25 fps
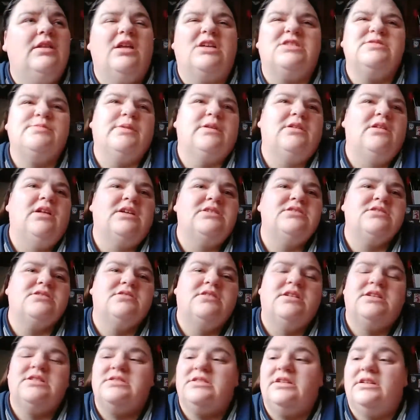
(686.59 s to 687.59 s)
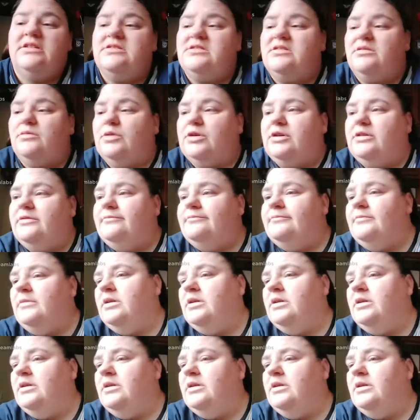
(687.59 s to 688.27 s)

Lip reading: lost my glasses last night somewhere.